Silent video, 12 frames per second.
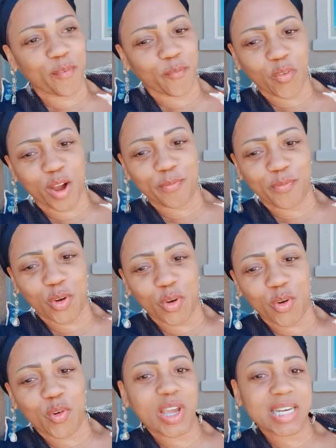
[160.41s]
a
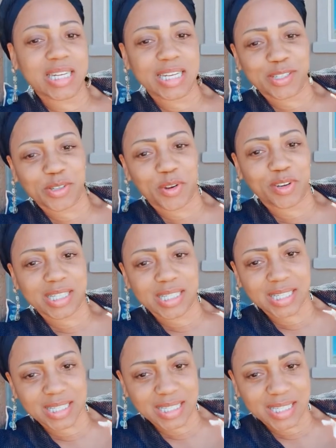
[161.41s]
four and then it turned
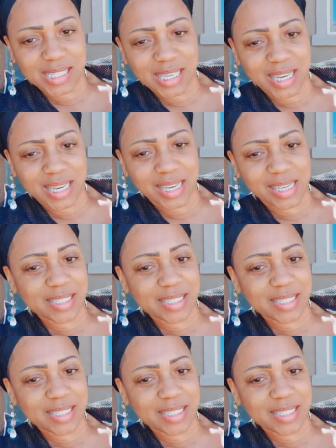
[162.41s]
into a six.